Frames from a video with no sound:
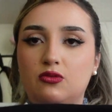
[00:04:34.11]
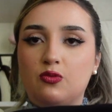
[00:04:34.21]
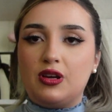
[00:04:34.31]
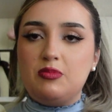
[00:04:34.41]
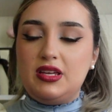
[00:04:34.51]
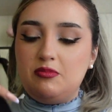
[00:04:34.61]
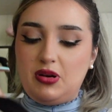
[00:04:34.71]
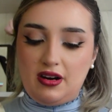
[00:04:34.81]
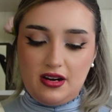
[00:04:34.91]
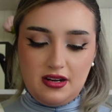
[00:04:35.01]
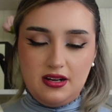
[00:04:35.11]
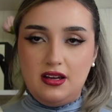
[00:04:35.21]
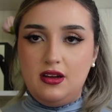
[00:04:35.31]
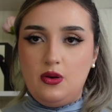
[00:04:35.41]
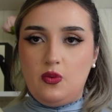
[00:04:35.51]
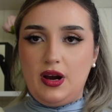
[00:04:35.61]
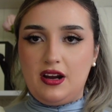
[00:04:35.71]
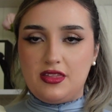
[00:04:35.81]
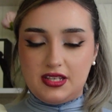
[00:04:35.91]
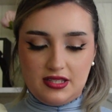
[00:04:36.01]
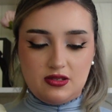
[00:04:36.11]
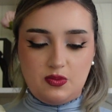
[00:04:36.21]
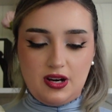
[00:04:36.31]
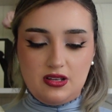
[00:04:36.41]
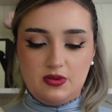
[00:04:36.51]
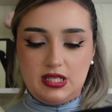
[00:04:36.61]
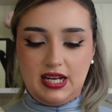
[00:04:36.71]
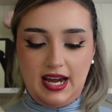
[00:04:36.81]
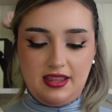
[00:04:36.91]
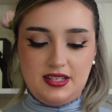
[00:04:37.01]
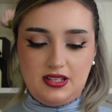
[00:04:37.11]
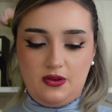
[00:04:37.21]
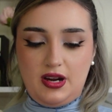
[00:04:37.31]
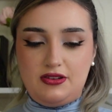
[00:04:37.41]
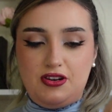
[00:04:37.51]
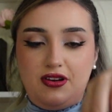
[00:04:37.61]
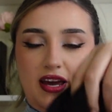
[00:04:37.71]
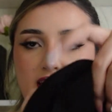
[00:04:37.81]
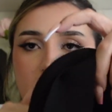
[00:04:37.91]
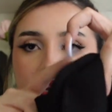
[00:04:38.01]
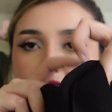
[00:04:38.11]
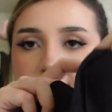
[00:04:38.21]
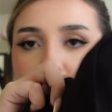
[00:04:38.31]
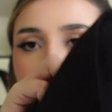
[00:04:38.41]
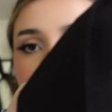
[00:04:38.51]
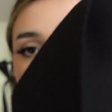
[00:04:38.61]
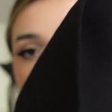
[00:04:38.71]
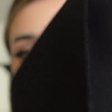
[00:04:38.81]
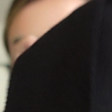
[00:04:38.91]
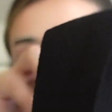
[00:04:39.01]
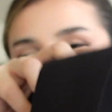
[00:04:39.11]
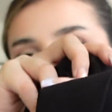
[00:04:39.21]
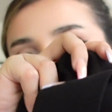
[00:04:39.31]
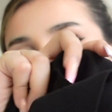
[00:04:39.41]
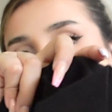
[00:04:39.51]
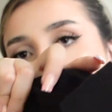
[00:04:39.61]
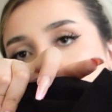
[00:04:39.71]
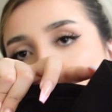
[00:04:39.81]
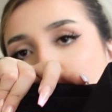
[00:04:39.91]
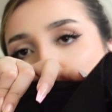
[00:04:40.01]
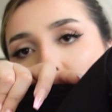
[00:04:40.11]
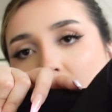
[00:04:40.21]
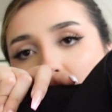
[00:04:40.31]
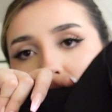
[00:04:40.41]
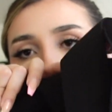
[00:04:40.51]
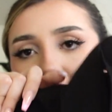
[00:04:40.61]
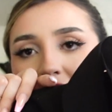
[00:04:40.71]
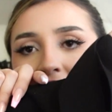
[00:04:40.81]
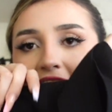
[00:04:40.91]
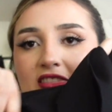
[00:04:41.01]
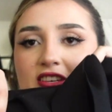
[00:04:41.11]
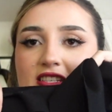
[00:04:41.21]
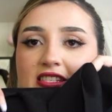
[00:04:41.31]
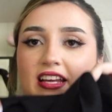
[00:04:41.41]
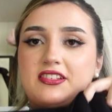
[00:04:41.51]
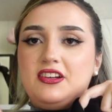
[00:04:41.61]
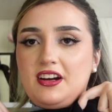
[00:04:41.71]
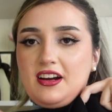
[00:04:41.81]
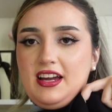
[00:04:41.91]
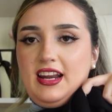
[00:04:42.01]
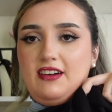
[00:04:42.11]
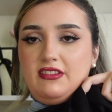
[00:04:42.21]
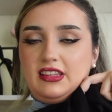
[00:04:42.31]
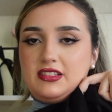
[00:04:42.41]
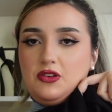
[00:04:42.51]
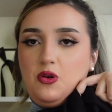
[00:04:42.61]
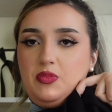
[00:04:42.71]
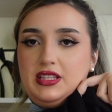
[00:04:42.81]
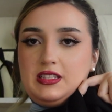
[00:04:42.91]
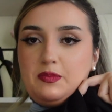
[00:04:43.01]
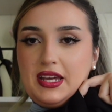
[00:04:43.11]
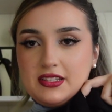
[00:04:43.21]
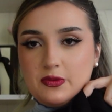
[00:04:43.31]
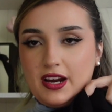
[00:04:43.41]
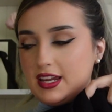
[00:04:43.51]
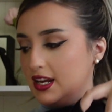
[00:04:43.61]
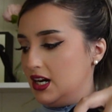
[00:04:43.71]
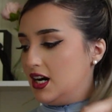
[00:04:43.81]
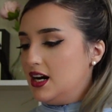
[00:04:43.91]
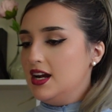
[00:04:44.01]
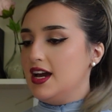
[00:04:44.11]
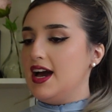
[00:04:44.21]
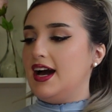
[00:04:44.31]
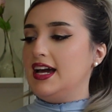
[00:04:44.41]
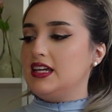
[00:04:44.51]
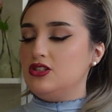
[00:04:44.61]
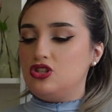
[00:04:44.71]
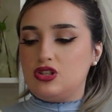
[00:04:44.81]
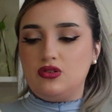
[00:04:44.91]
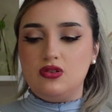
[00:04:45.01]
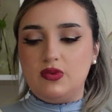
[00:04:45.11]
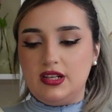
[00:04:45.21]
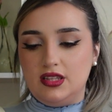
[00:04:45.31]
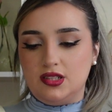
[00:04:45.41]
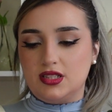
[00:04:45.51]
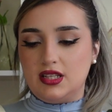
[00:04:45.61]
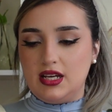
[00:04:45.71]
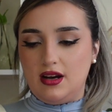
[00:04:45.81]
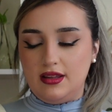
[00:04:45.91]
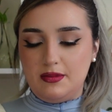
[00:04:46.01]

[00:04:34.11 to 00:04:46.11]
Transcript: ribbon part where this is where you would tie this around your neck and have a gorgeous little cute bow like at the center and have like this open space right here. I can show you what it looked like on the